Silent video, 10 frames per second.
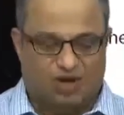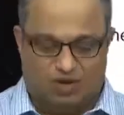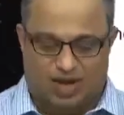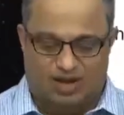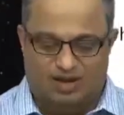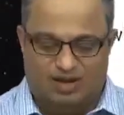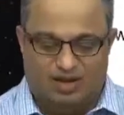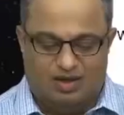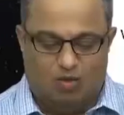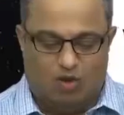okay,
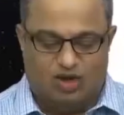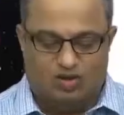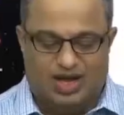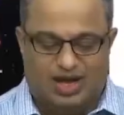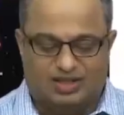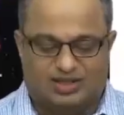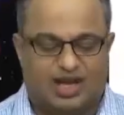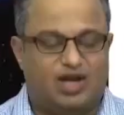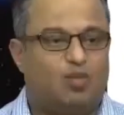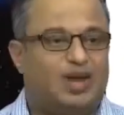what you need is
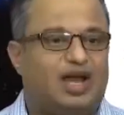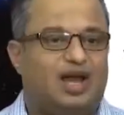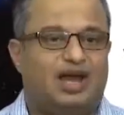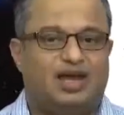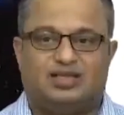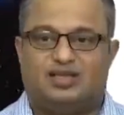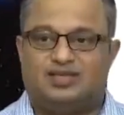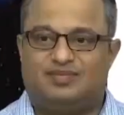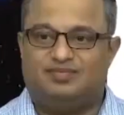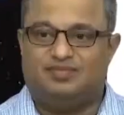sin omega s.